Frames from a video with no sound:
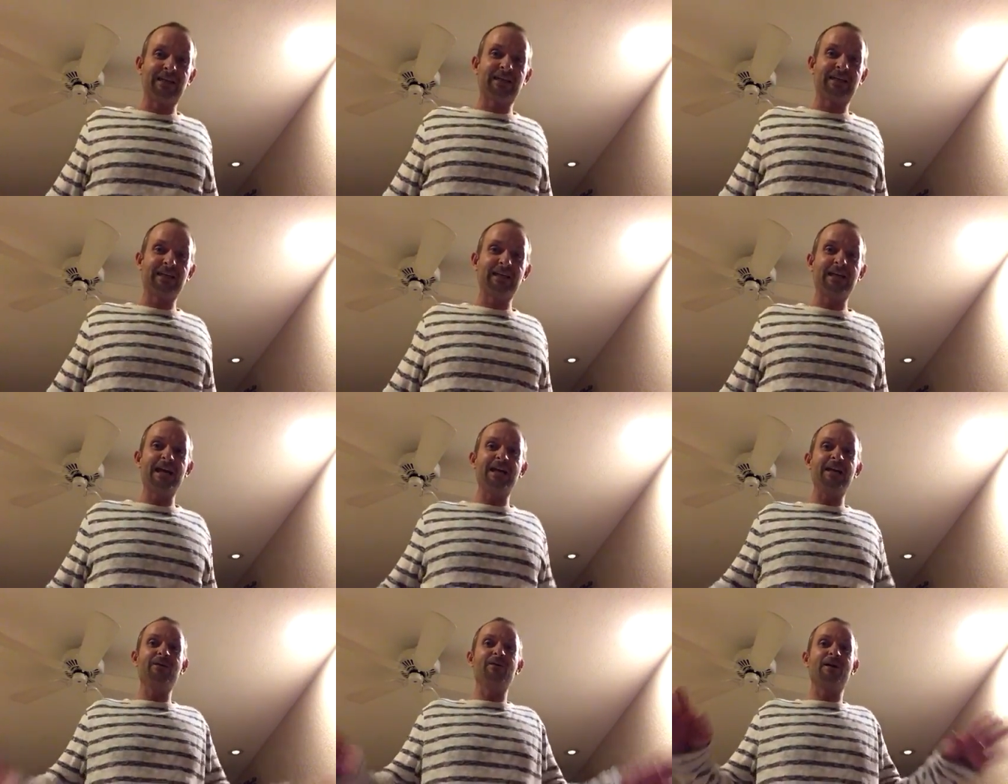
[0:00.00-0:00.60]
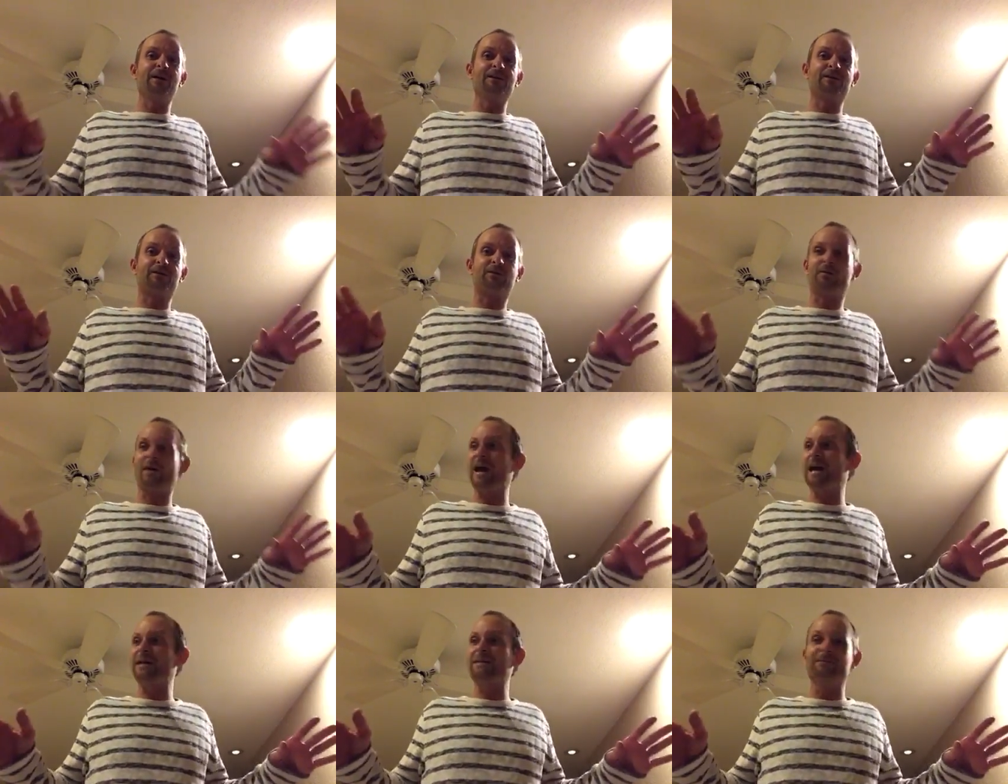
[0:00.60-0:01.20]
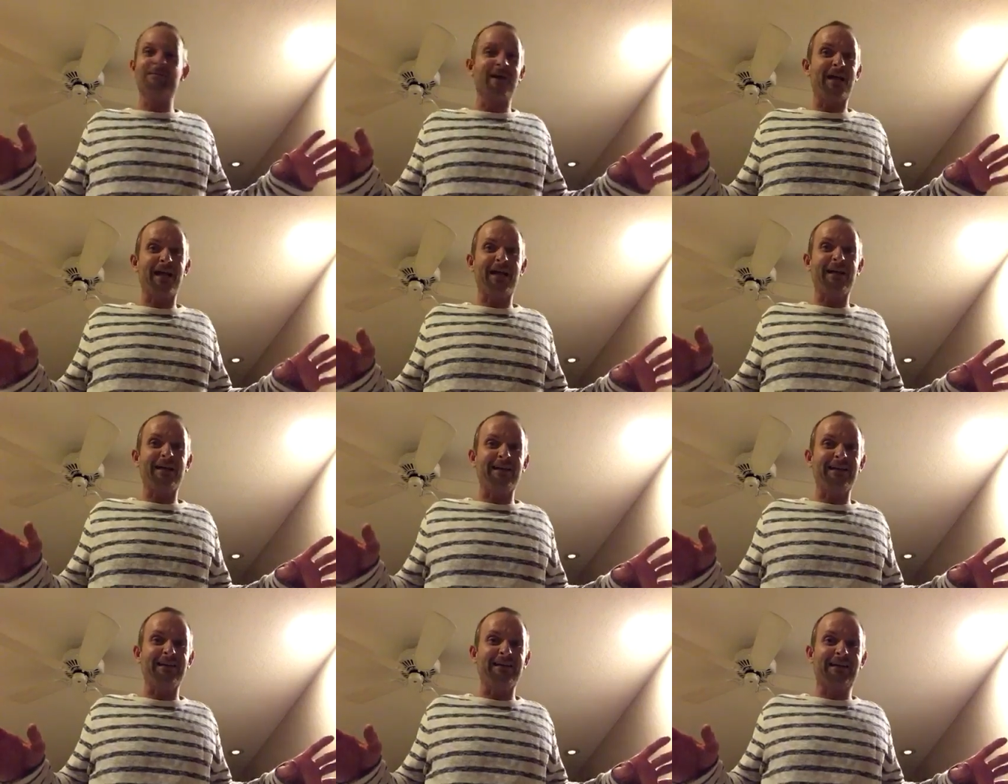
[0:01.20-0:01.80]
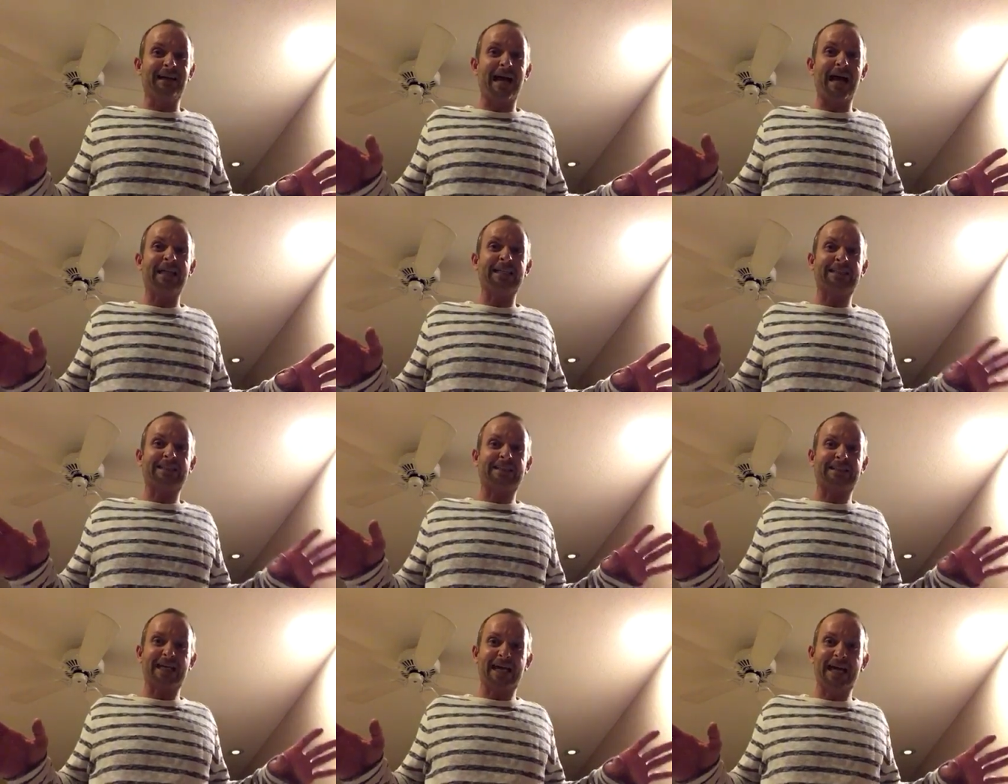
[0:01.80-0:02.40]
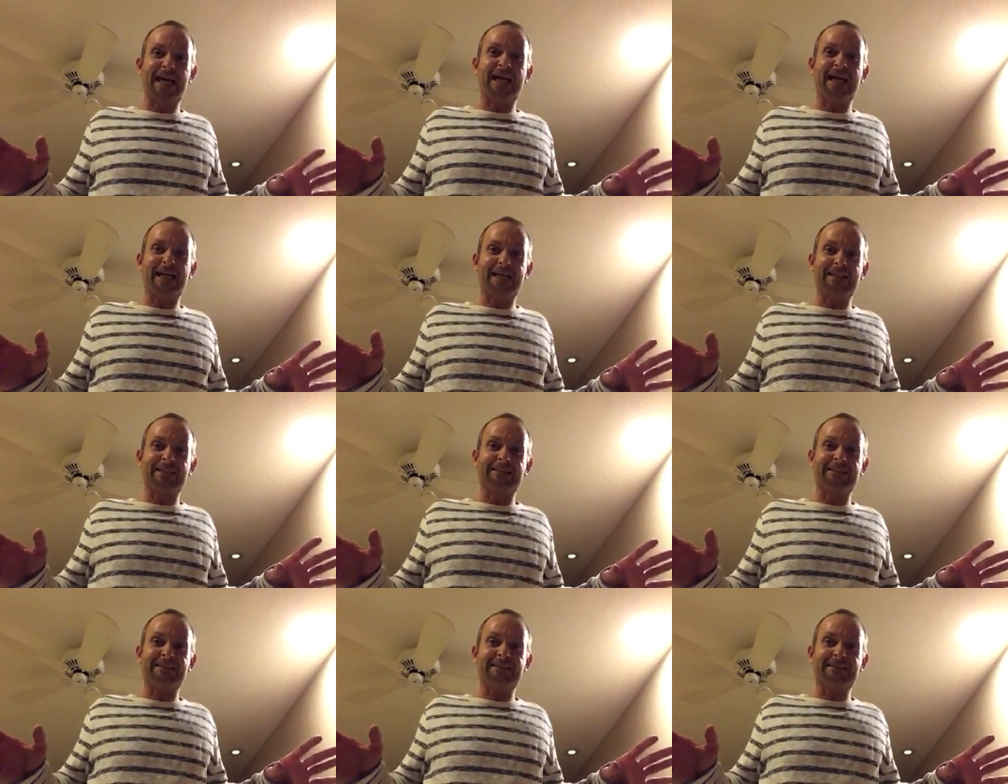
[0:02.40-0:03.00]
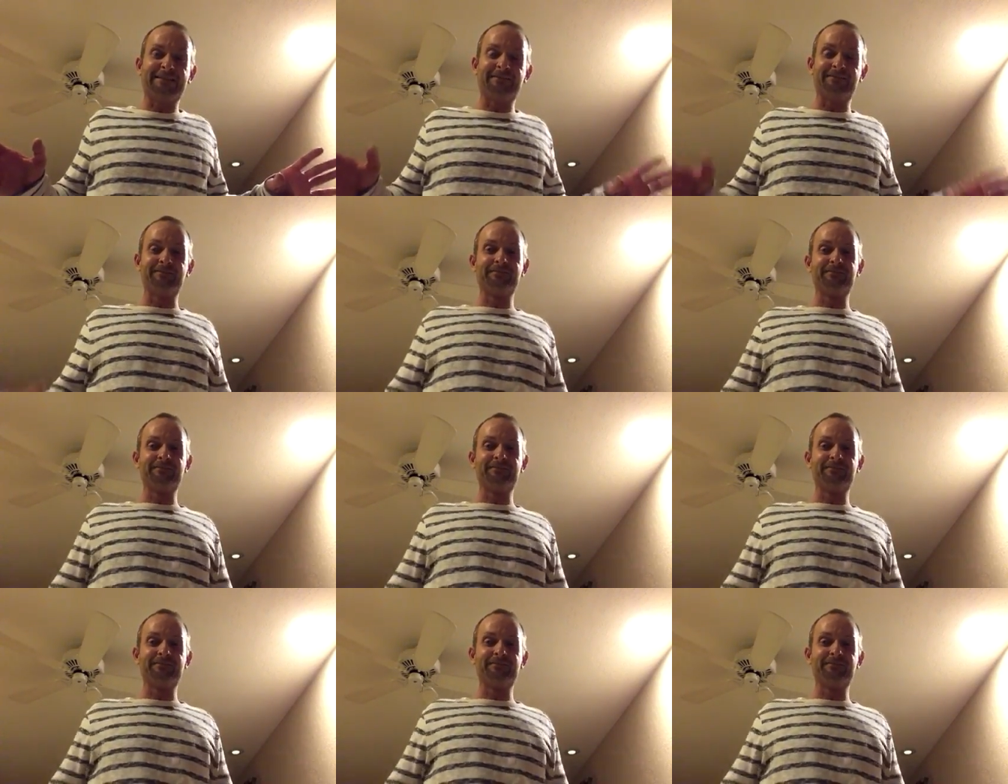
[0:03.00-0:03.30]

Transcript: Can anyone train me? I'm scared.